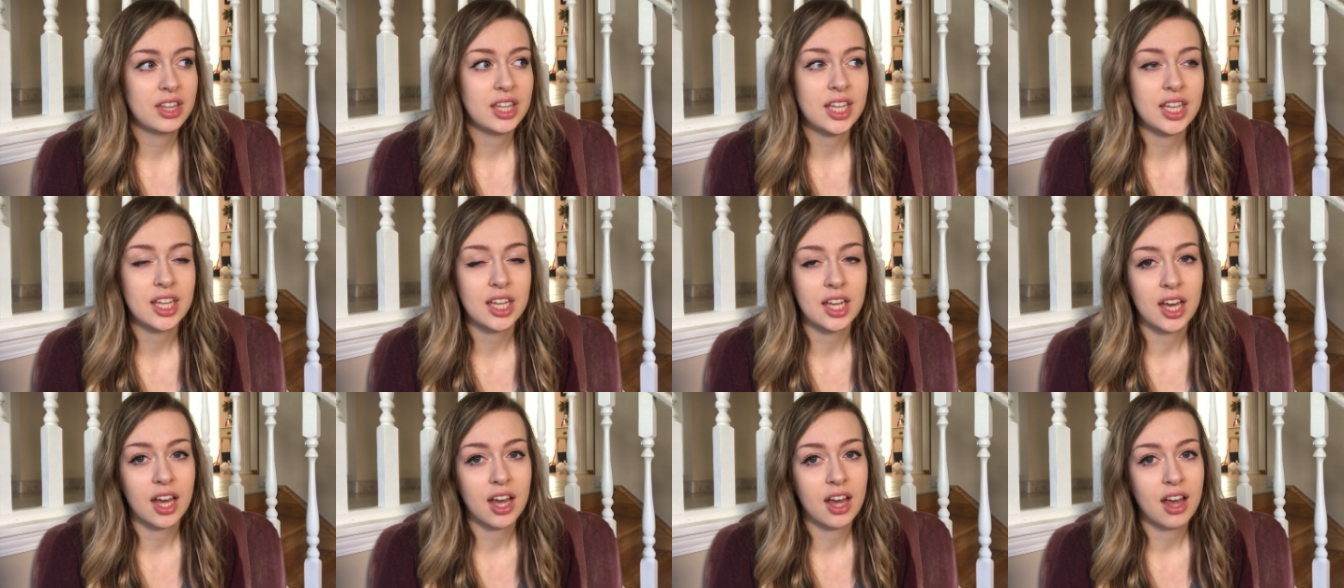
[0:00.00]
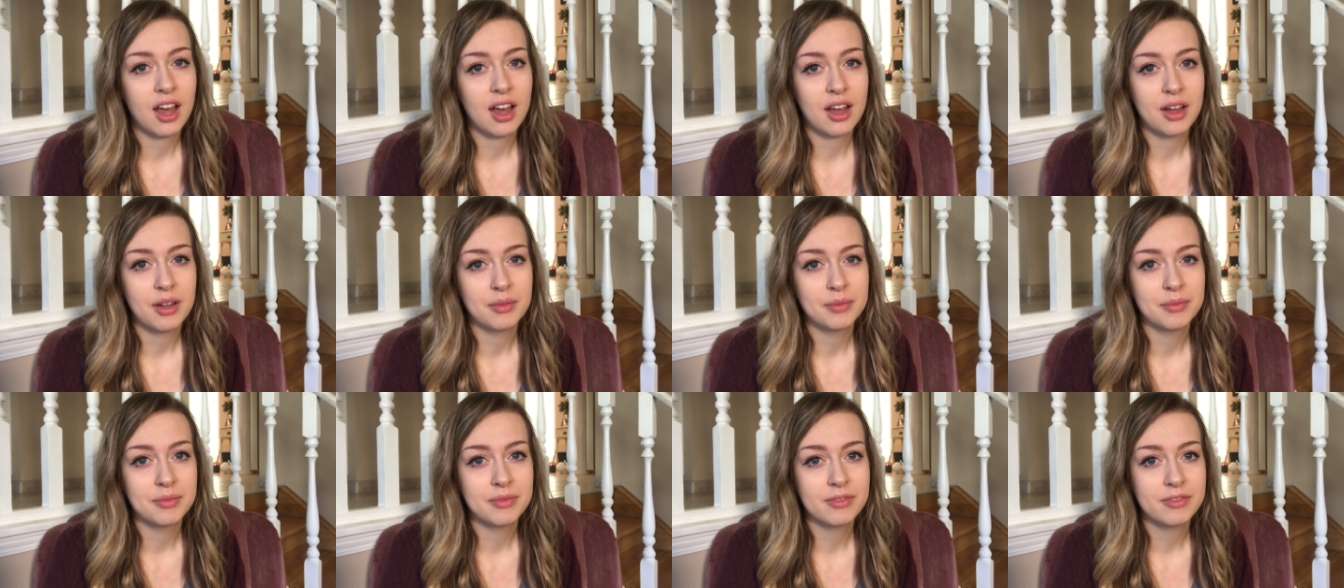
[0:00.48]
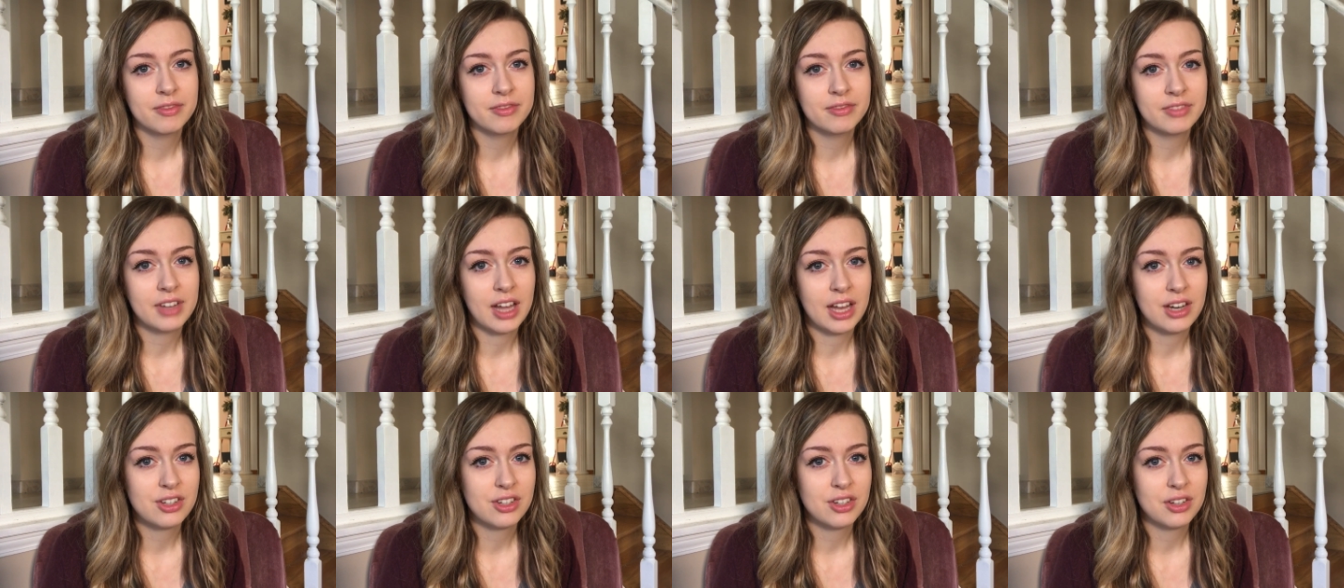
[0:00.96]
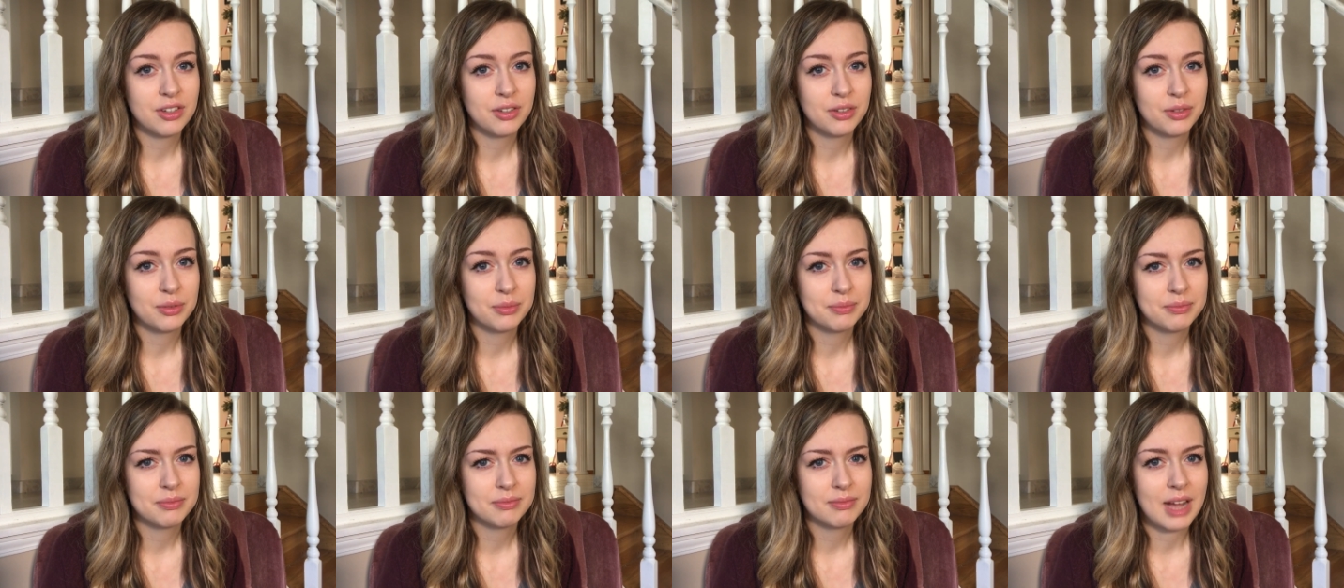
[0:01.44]
the um,
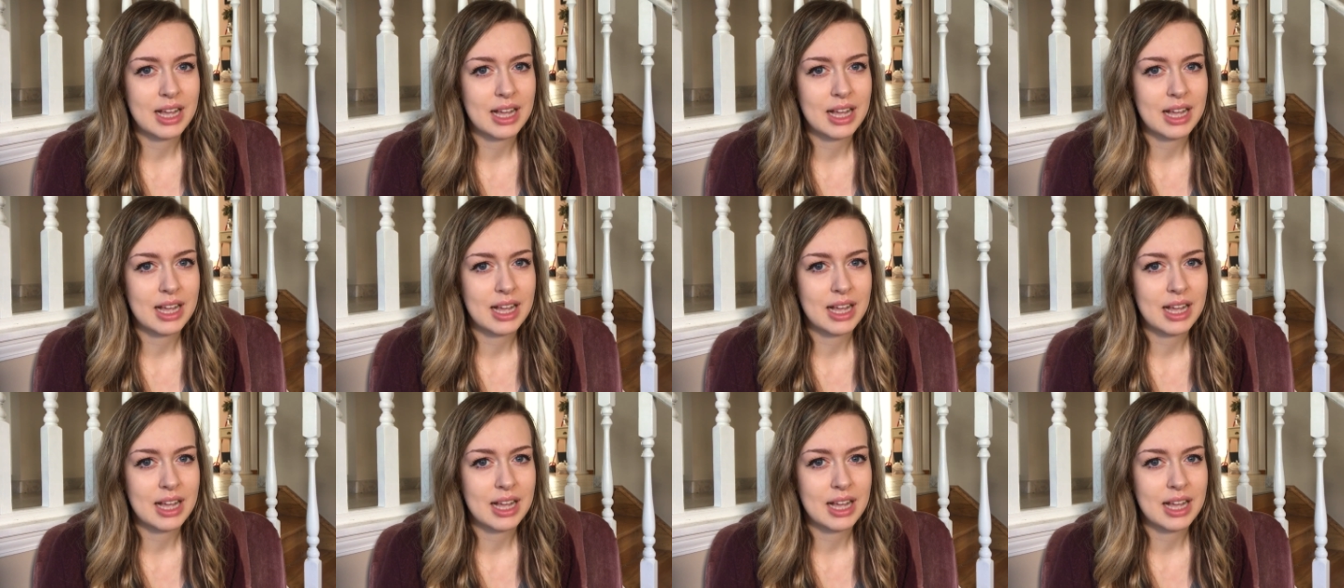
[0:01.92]
vaginal